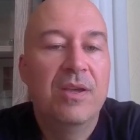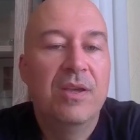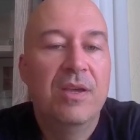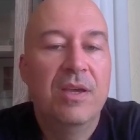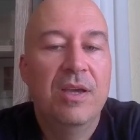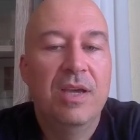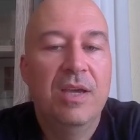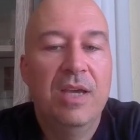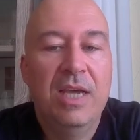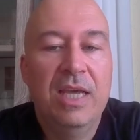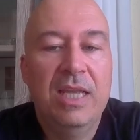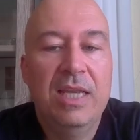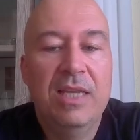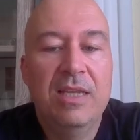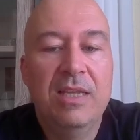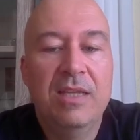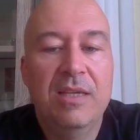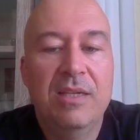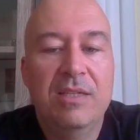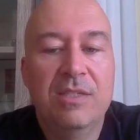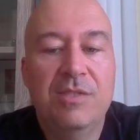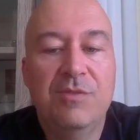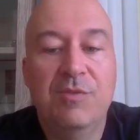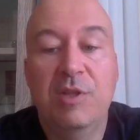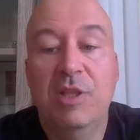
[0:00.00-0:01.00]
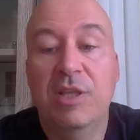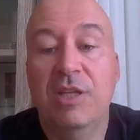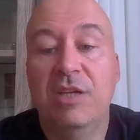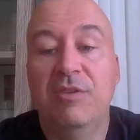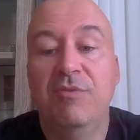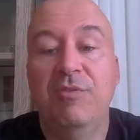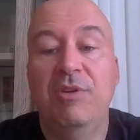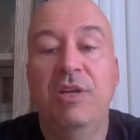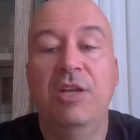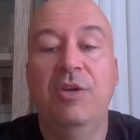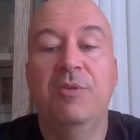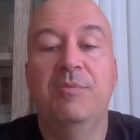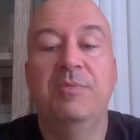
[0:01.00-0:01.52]
And Svidler
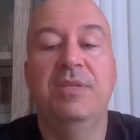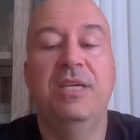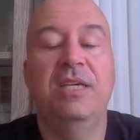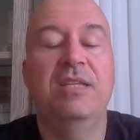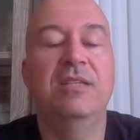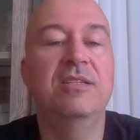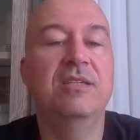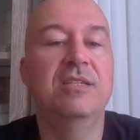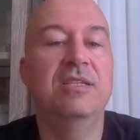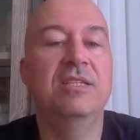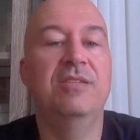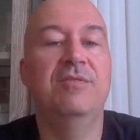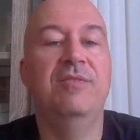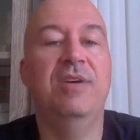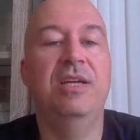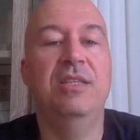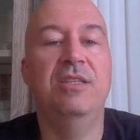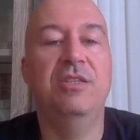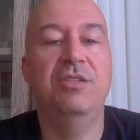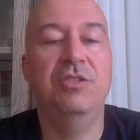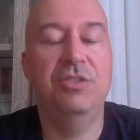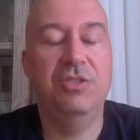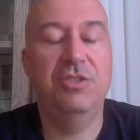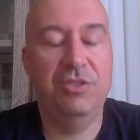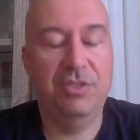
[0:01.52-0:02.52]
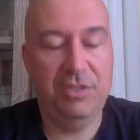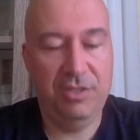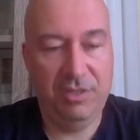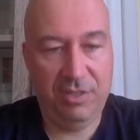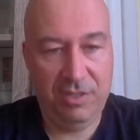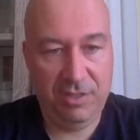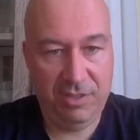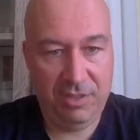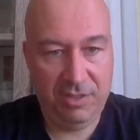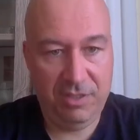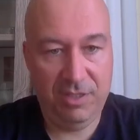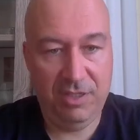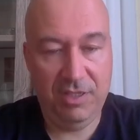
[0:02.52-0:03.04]
really obtained an advantage
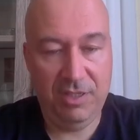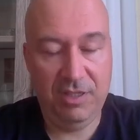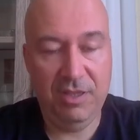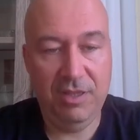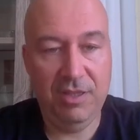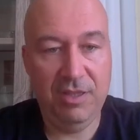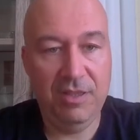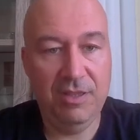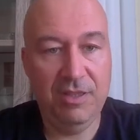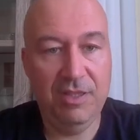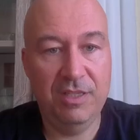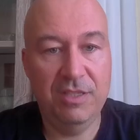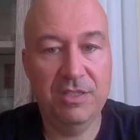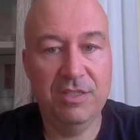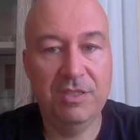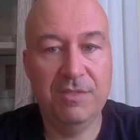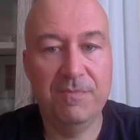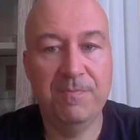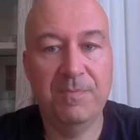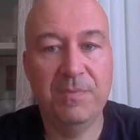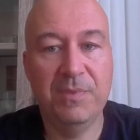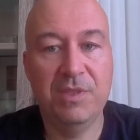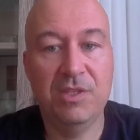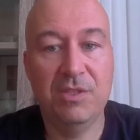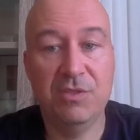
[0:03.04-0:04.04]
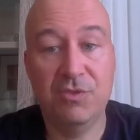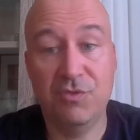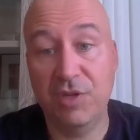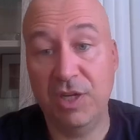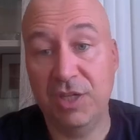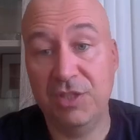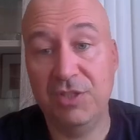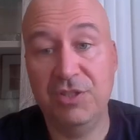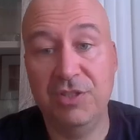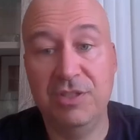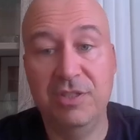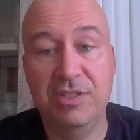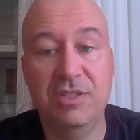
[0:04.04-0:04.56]
in this
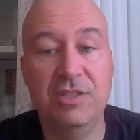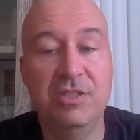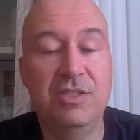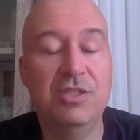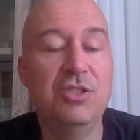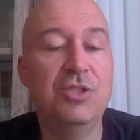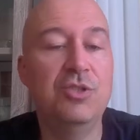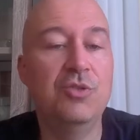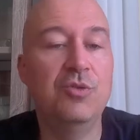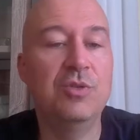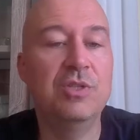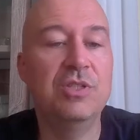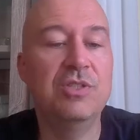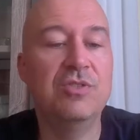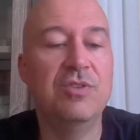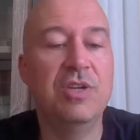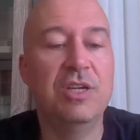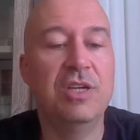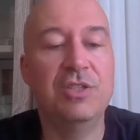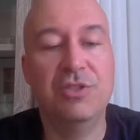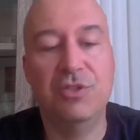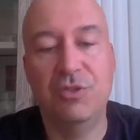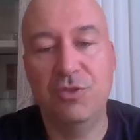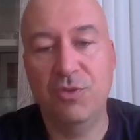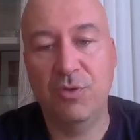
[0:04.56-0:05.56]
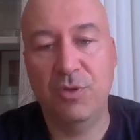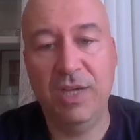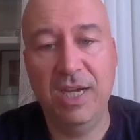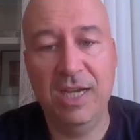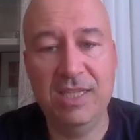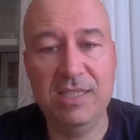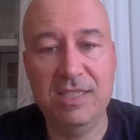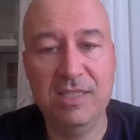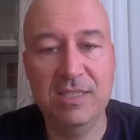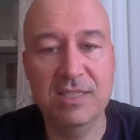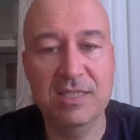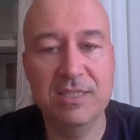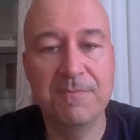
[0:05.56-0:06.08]
structure, in this string structure. So
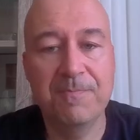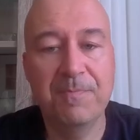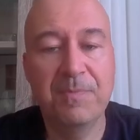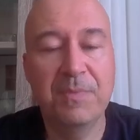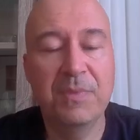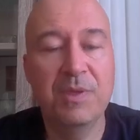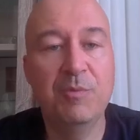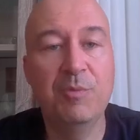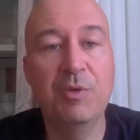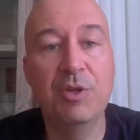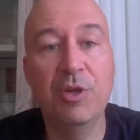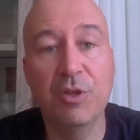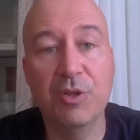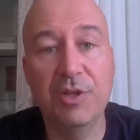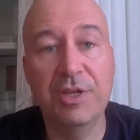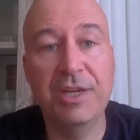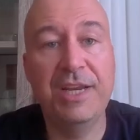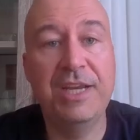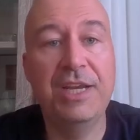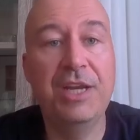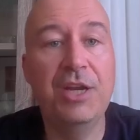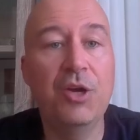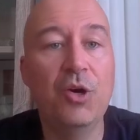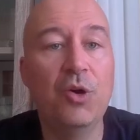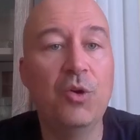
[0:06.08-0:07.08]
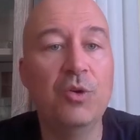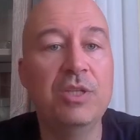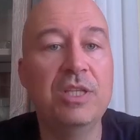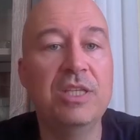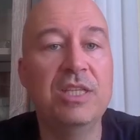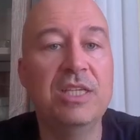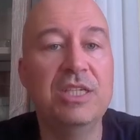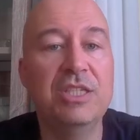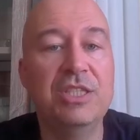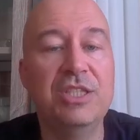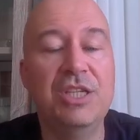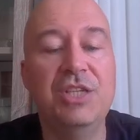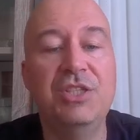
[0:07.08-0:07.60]
castle, we already know that the
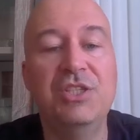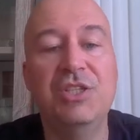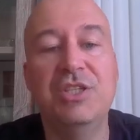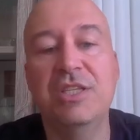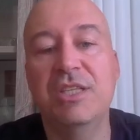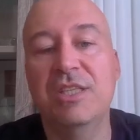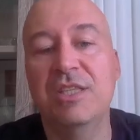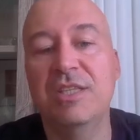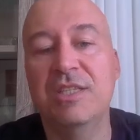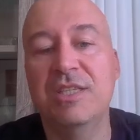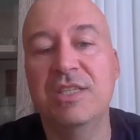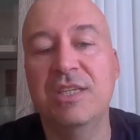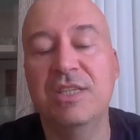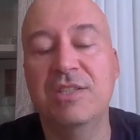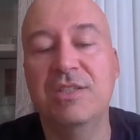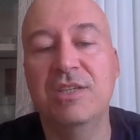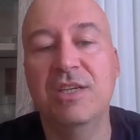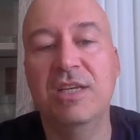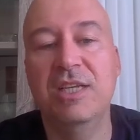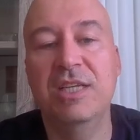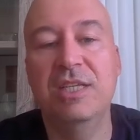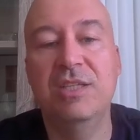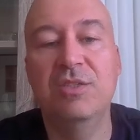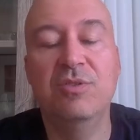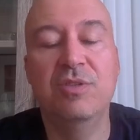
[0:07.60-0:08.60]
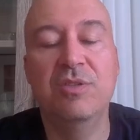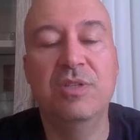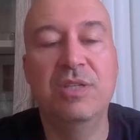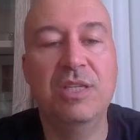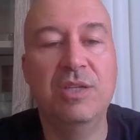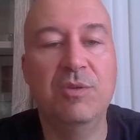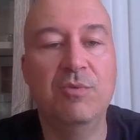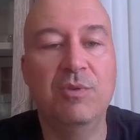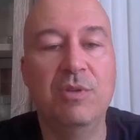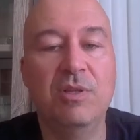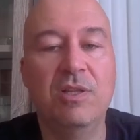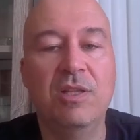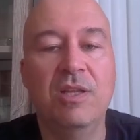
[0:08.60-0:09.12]
exchanges in the center lead to an
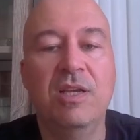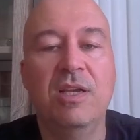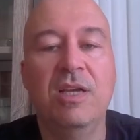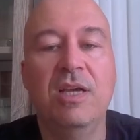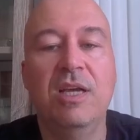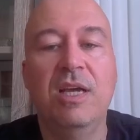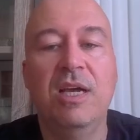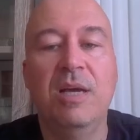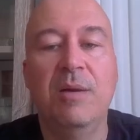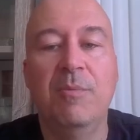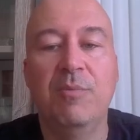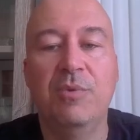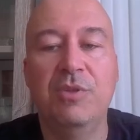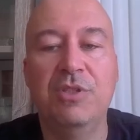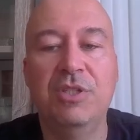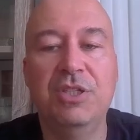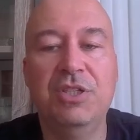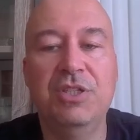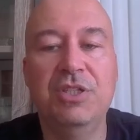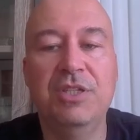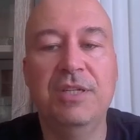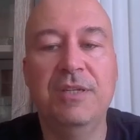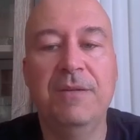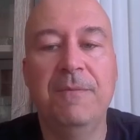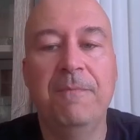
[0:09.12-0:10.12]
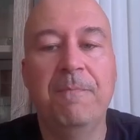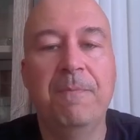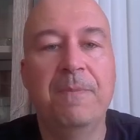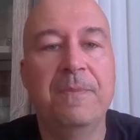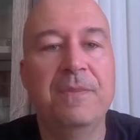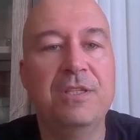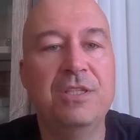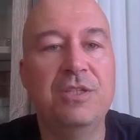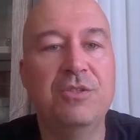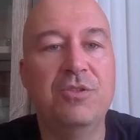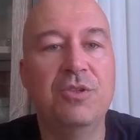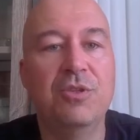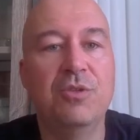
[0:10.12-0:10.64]
equal position.
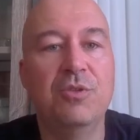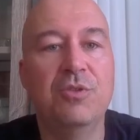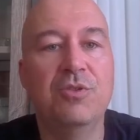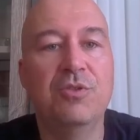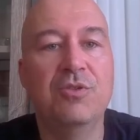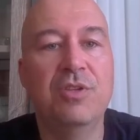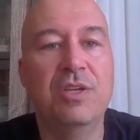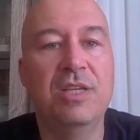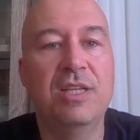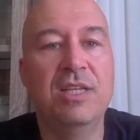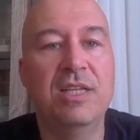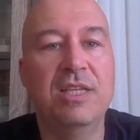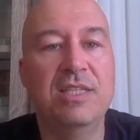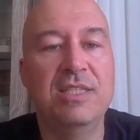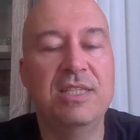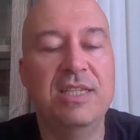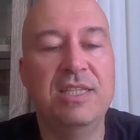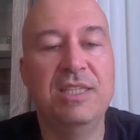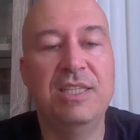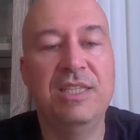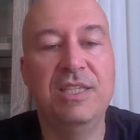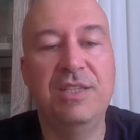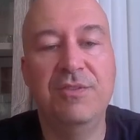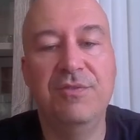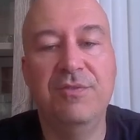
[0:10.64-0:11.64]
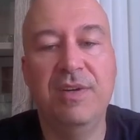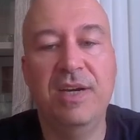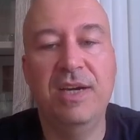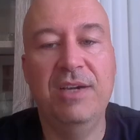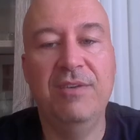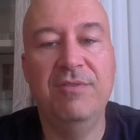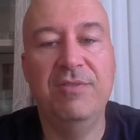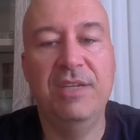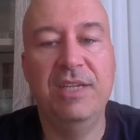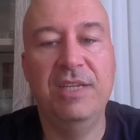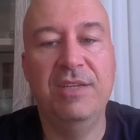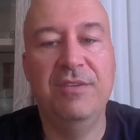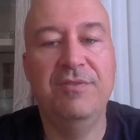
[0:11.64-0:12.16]
Just to illustrate, let's say
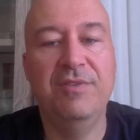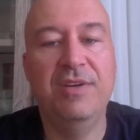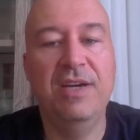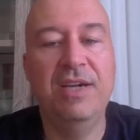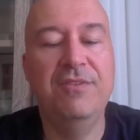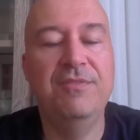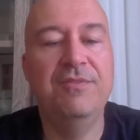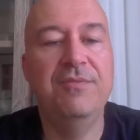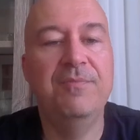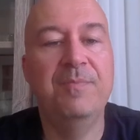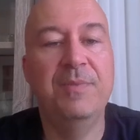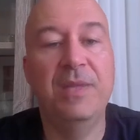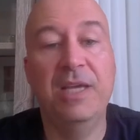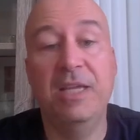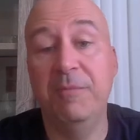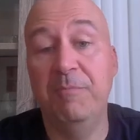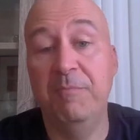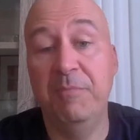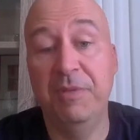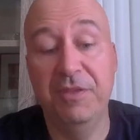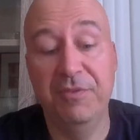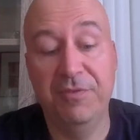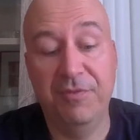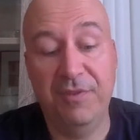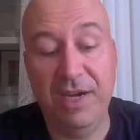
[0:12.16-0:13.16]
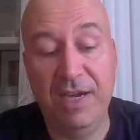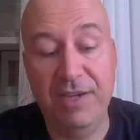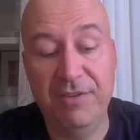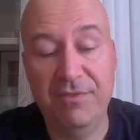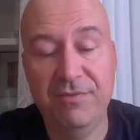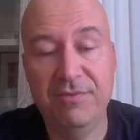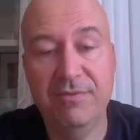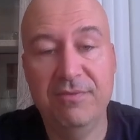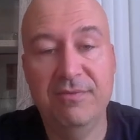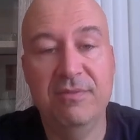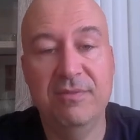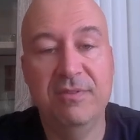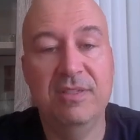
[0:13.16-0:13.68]
d5, knight e5, knight b5,
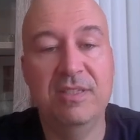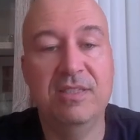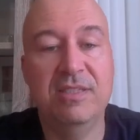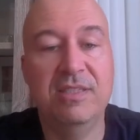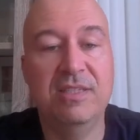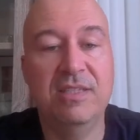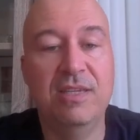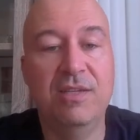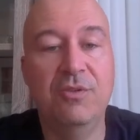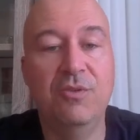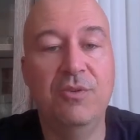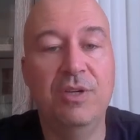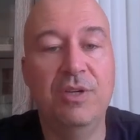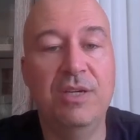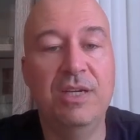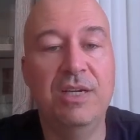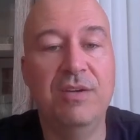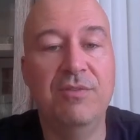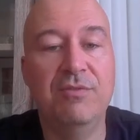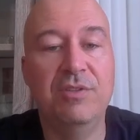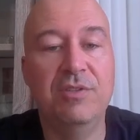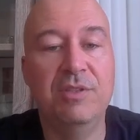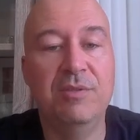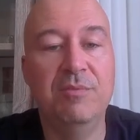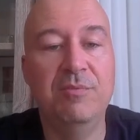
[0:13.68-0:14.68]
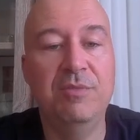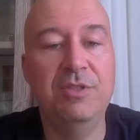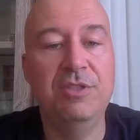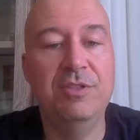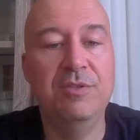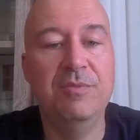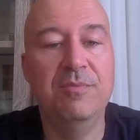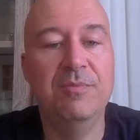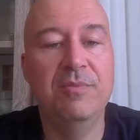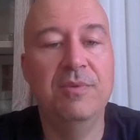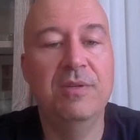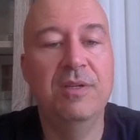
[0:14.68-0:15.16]
let's say going after the bishop.